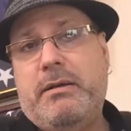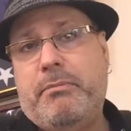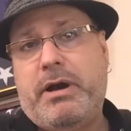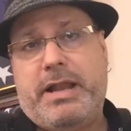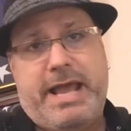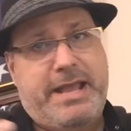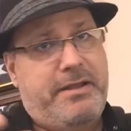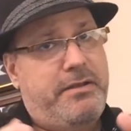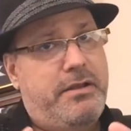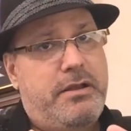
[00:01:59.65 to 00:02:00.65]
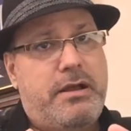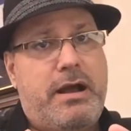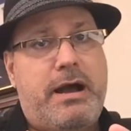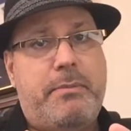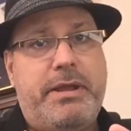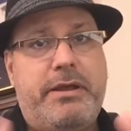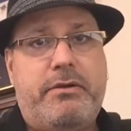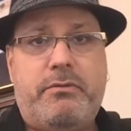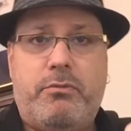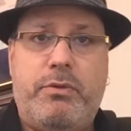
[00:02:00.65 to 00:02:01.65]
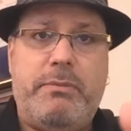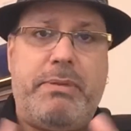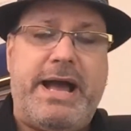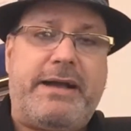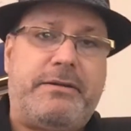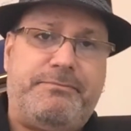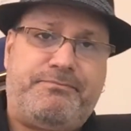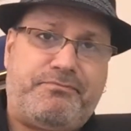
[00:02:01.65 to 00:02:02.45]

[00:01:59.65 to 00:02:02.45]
But hey, I'm here, we're back.